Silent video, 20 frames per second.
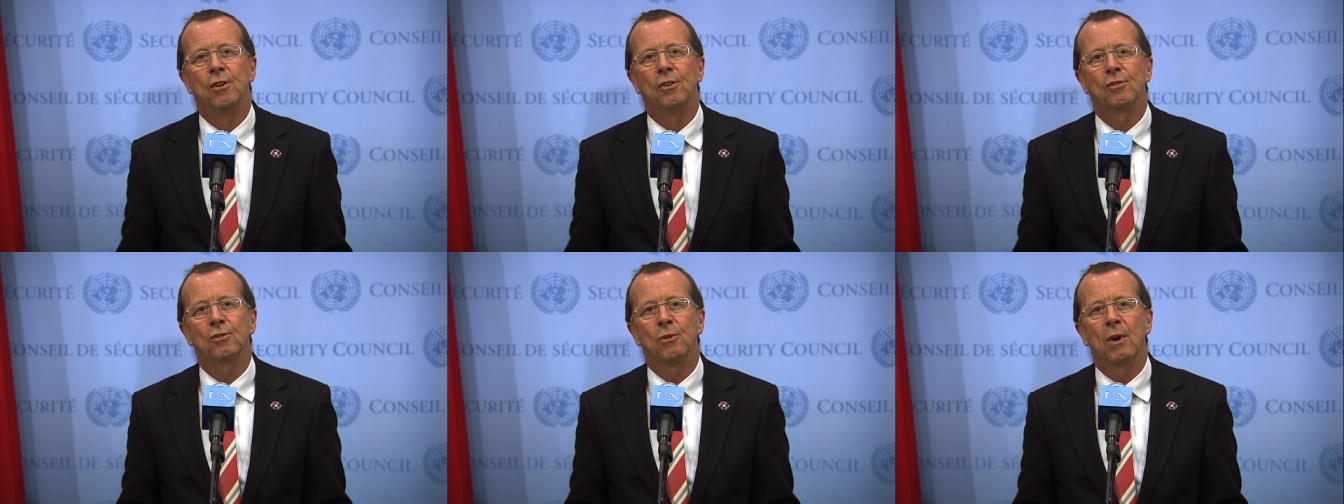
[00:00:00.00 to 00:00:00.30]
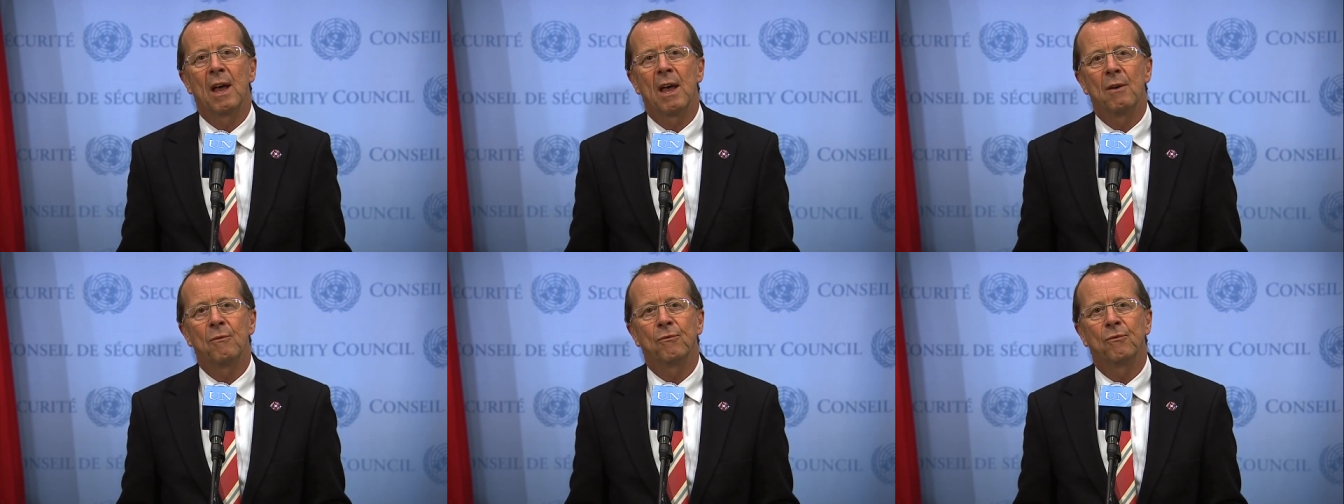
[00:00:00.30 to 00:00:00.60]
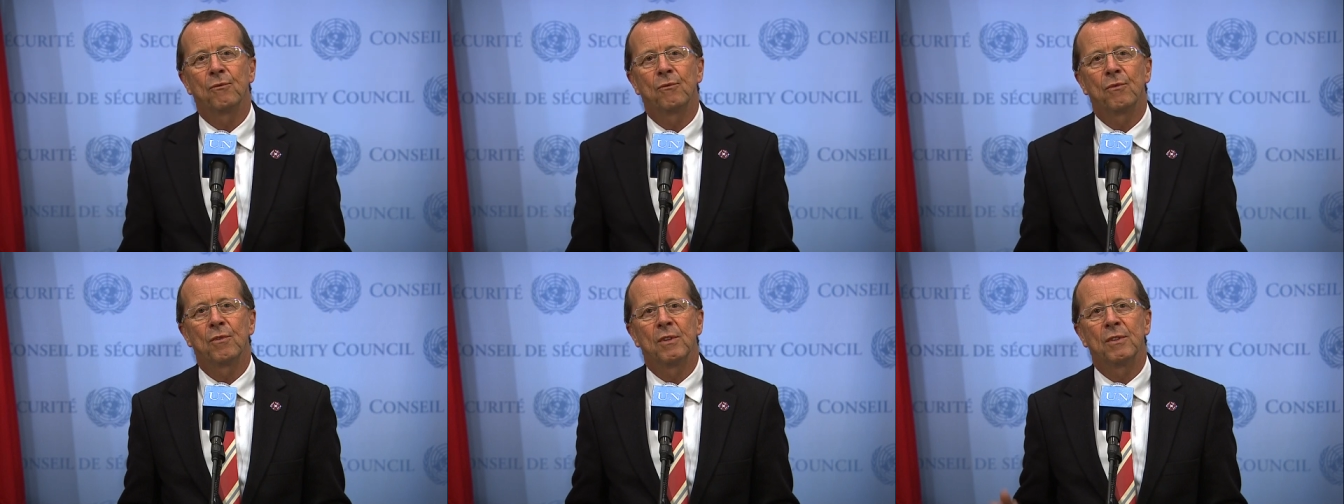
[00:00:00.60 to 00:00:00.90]
to
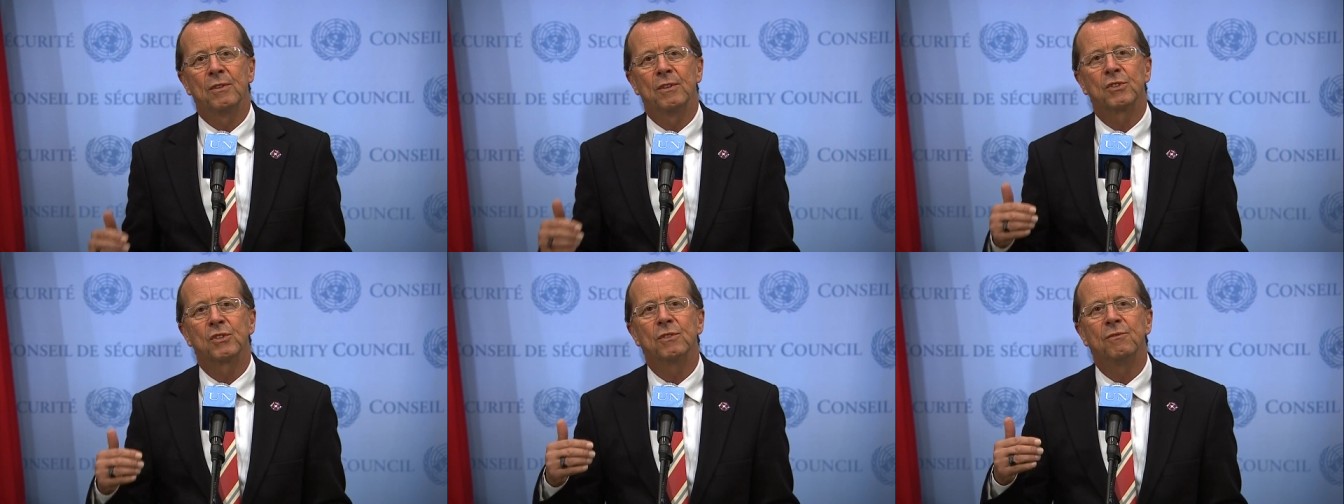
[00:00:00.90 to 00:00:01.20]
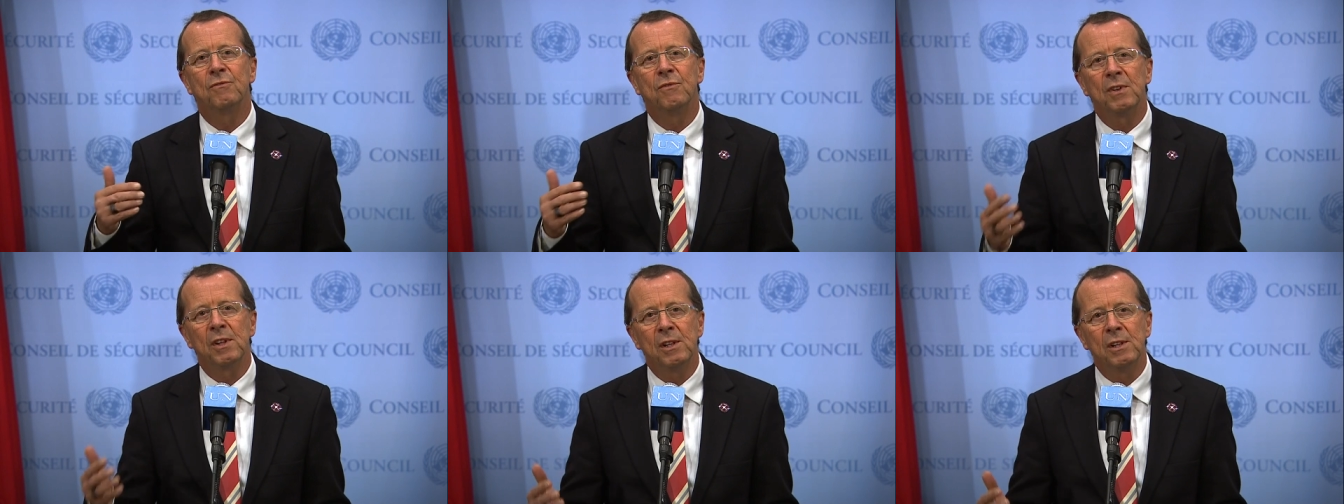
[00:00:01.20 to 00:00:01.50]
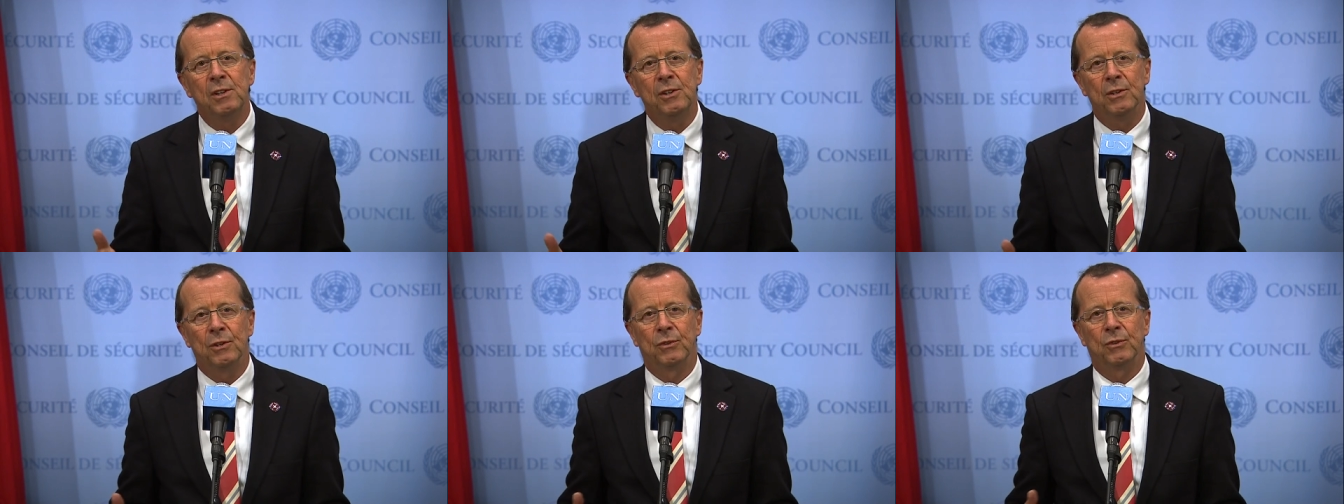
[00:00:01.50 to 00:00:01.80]
have the
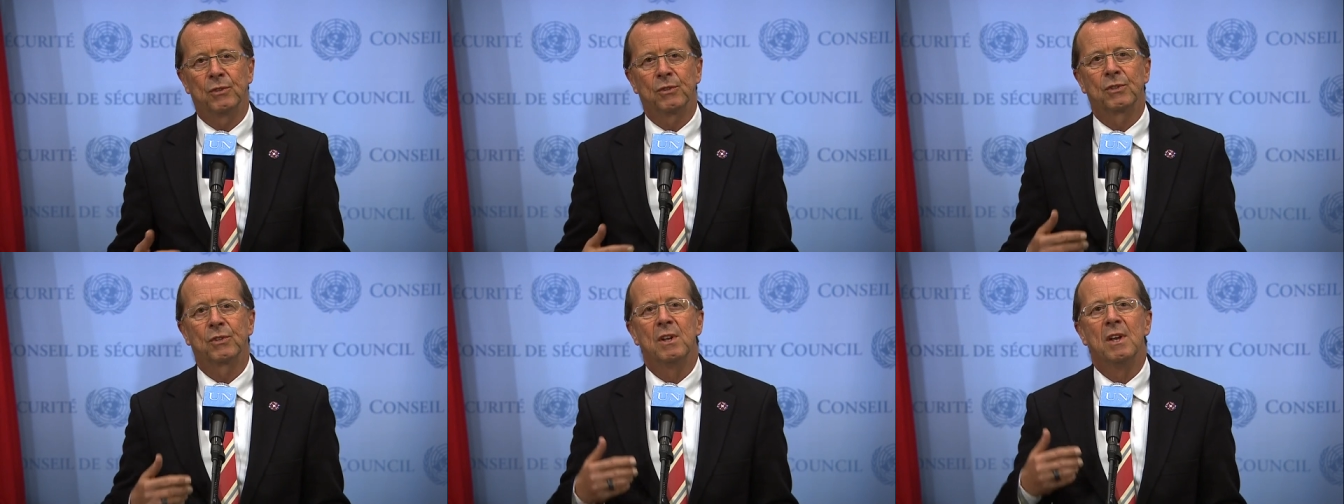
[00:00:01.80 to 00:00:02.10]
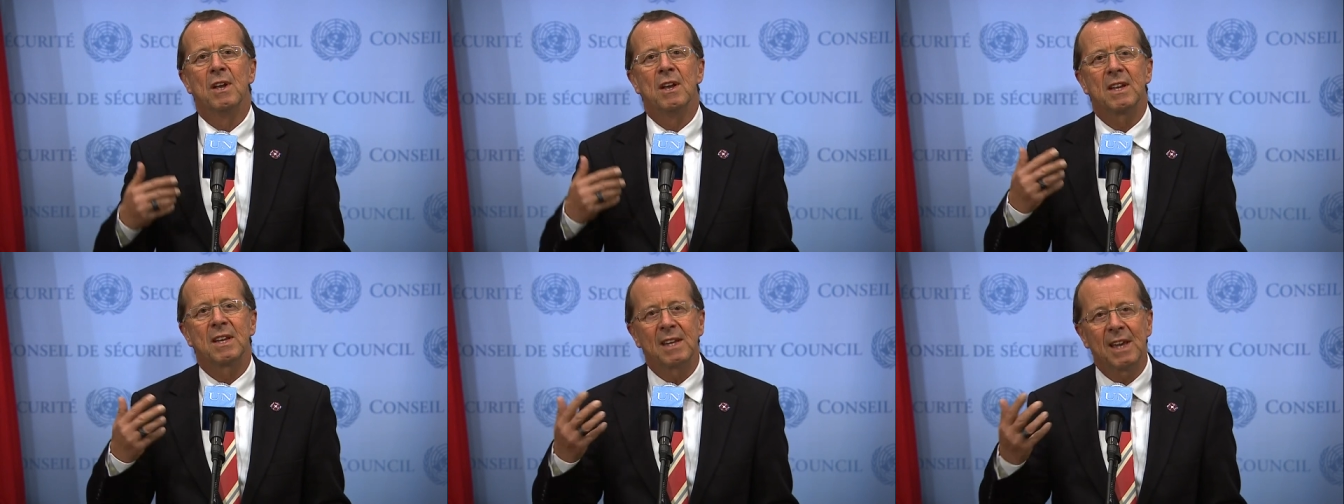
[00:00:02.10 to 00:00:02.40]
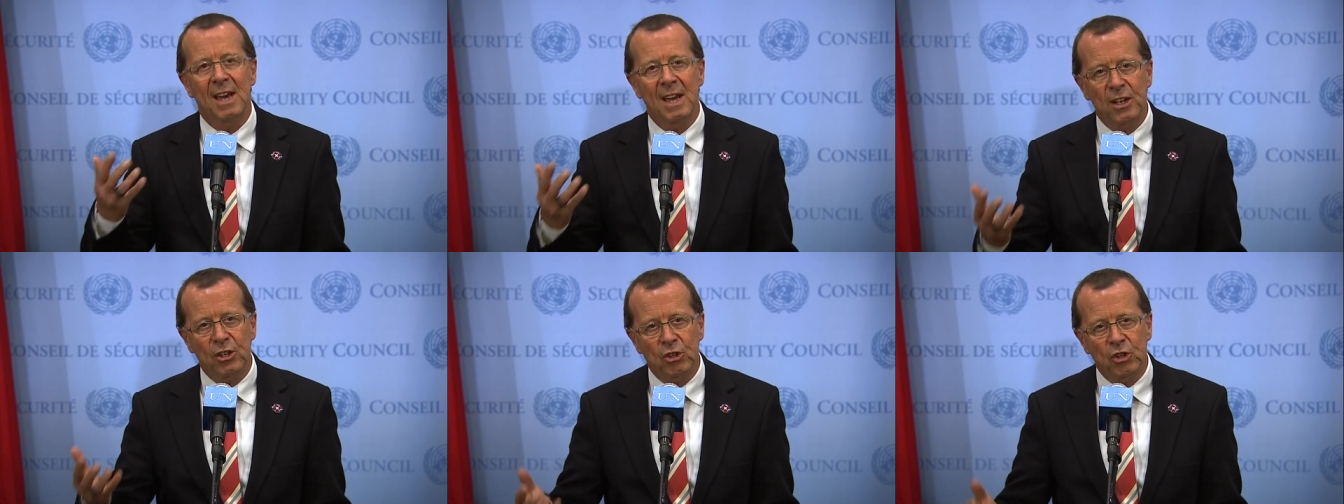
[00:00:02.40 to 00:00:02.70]
civilians
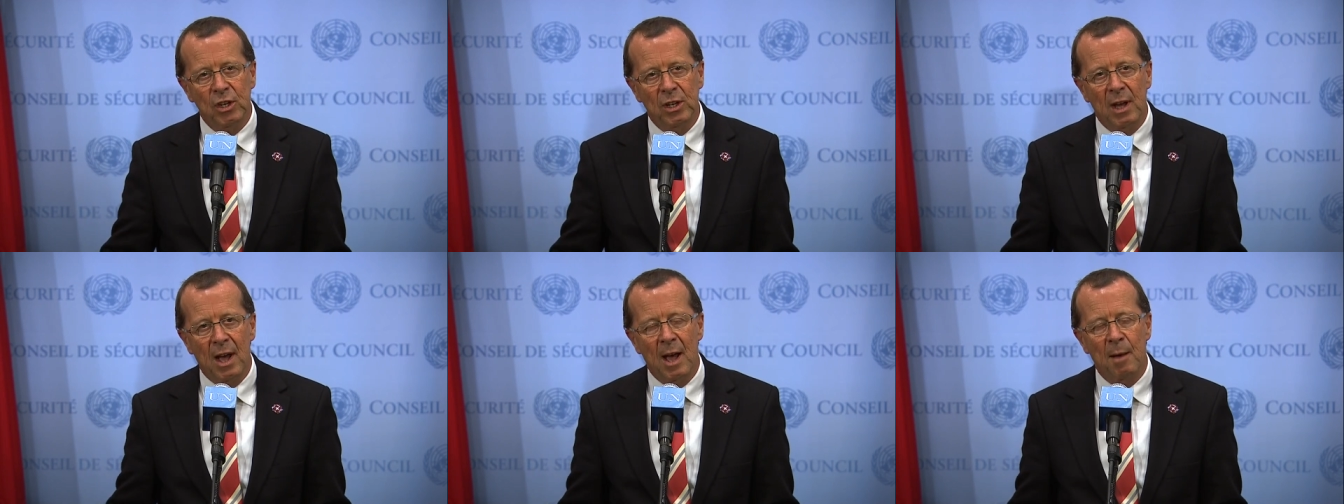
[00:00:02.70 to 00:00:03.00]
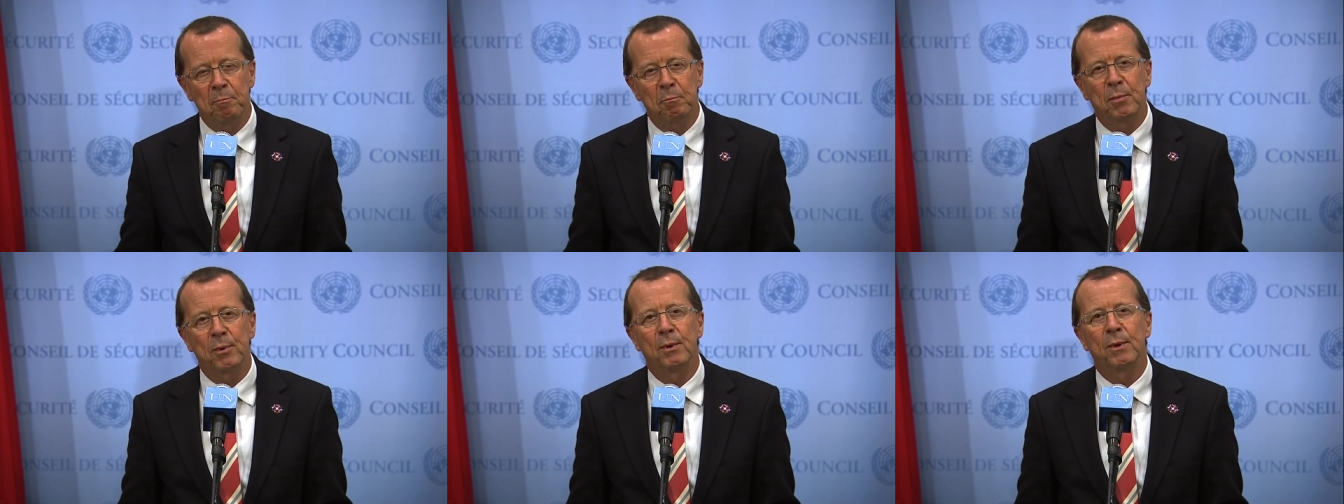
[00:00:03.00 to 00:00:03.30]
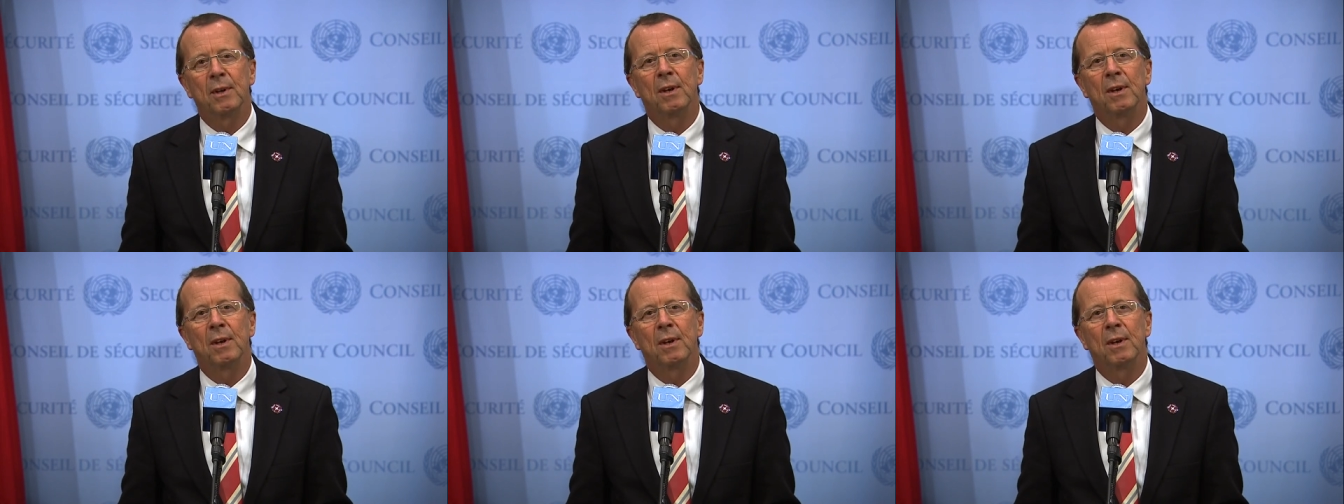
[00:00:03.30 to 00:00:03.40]
catching up,